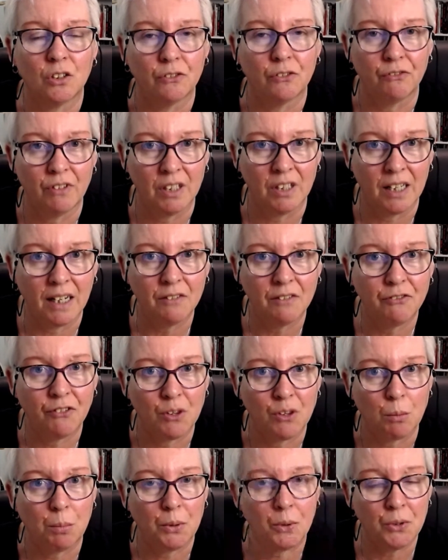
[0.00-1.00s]
of love for
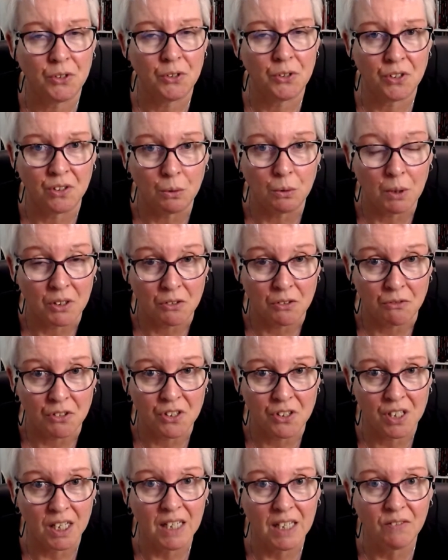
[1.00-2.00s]
the person who has
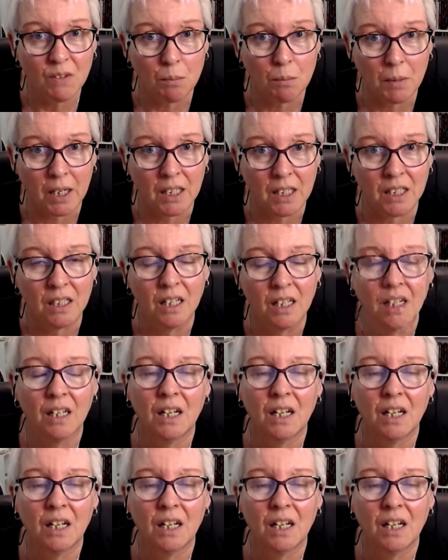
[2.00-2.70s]
received the money.